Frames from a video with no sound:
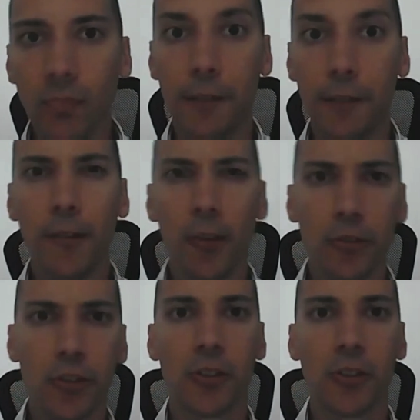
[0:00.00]
it
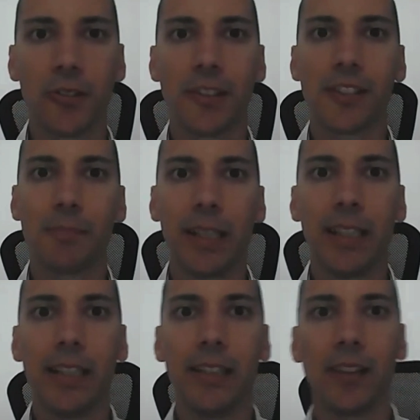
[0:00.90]
falls short on
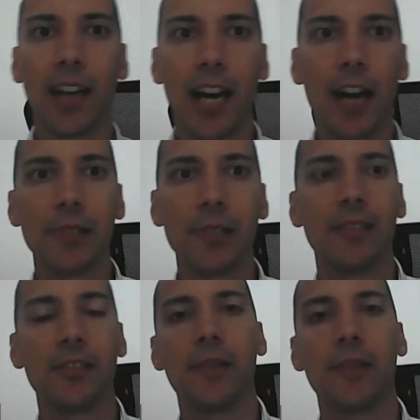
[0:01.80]
explaining on how is
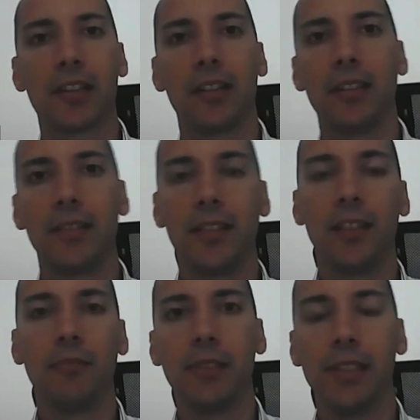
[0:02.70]
it that you actually
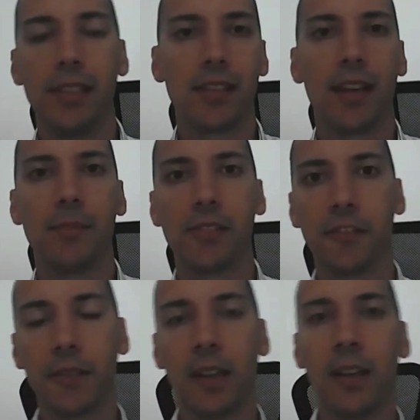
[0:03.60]
deal with these types
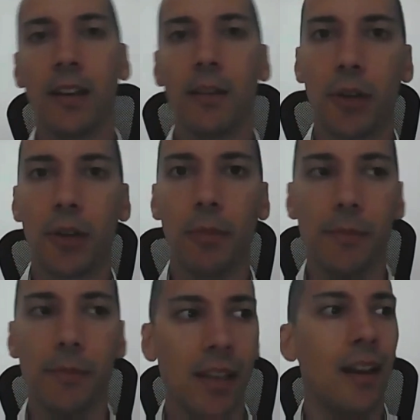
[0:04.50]
of
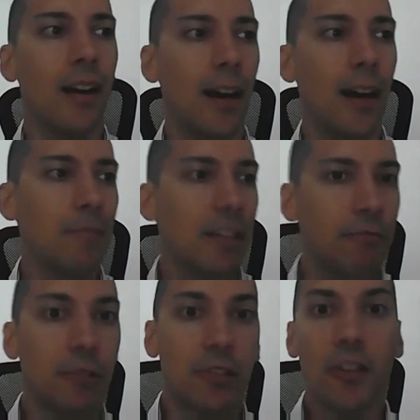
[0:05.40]
problems.
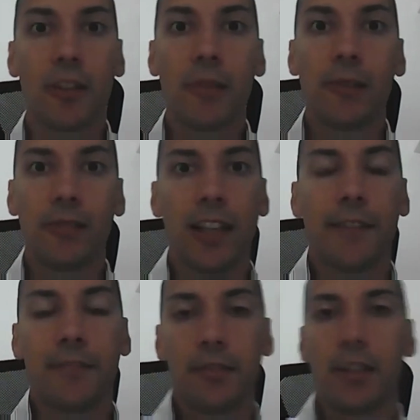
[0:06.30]
If we're talking about the
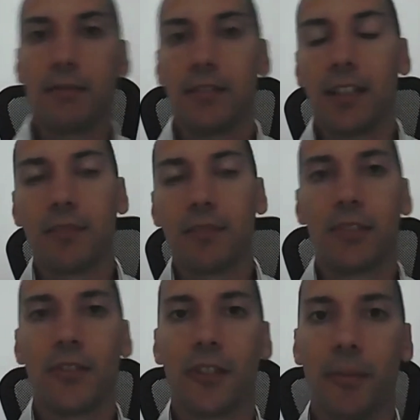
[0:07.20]
left, not to
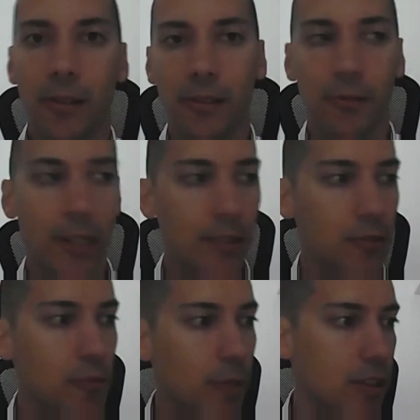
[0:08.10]
be talking about the right
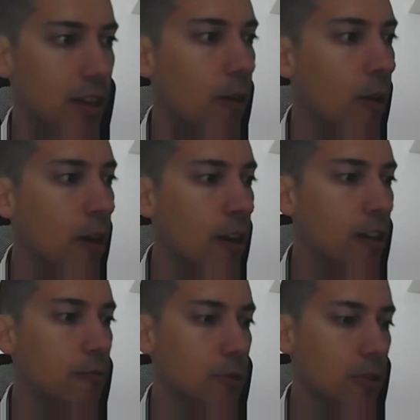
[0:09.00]
too much now,
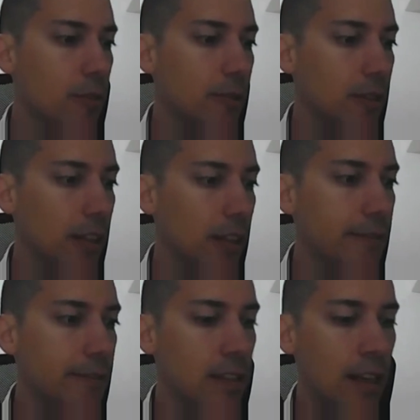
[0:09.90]
if we're talking about the
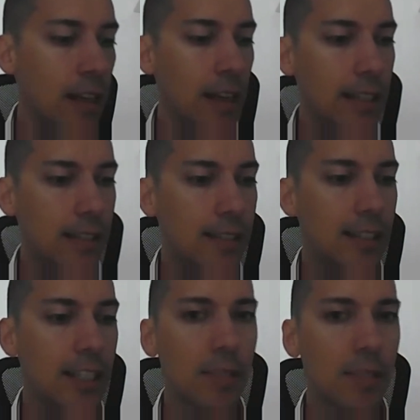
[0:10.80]
left, it
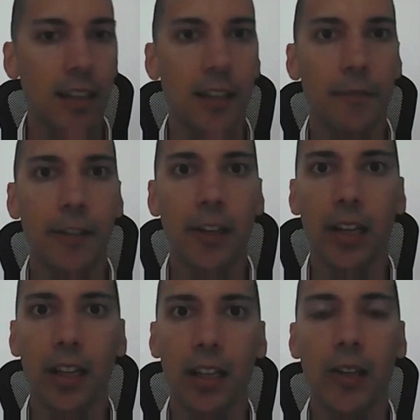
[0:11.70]
seems like a
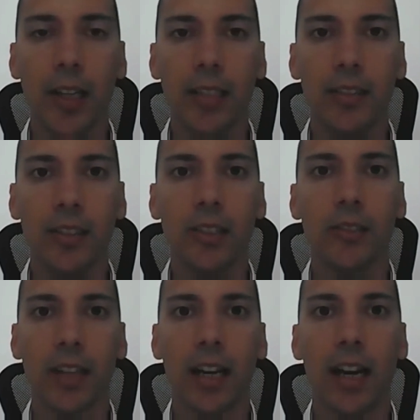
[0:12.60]
very clear idea
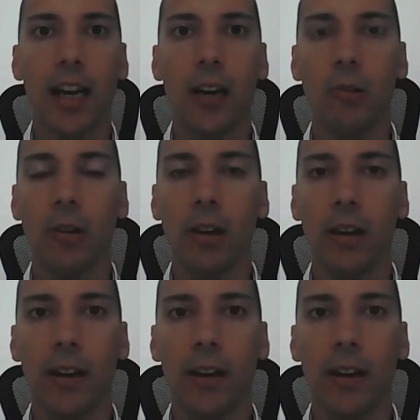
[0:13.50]
of how